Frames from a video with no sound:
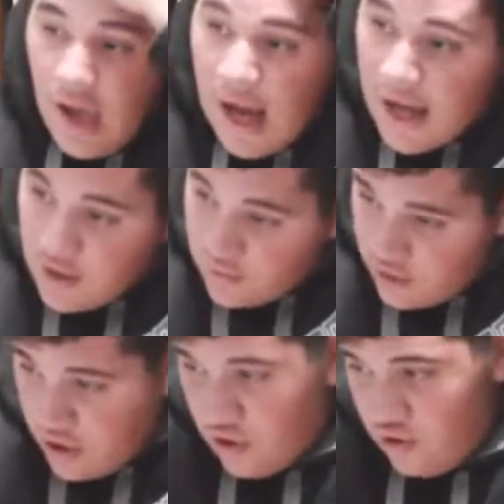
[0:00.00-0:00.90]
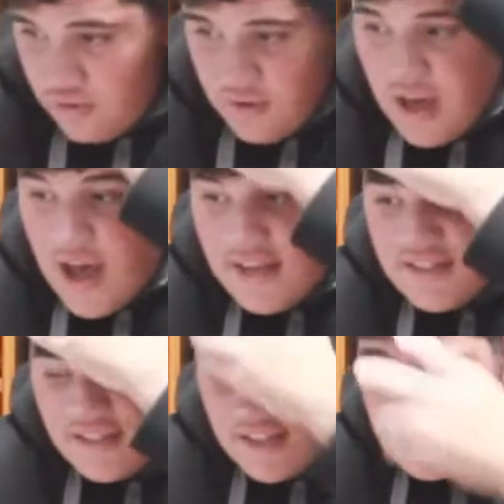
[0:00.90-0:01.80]
I don't know, guys.
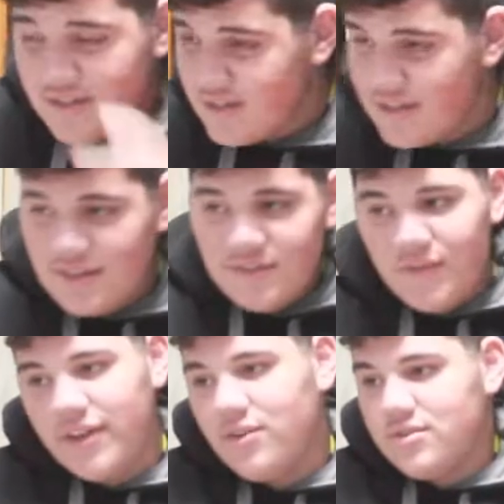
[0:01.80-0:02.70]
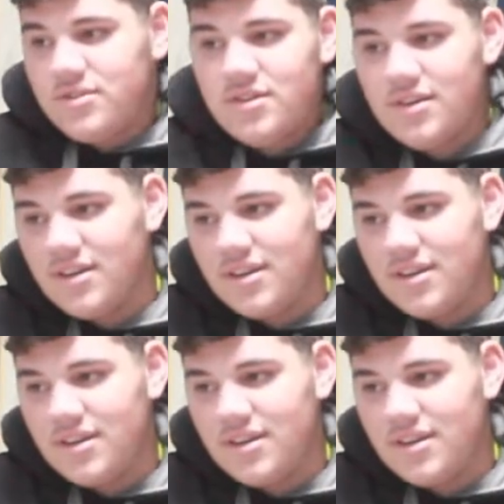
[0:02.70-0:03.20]
These these videos,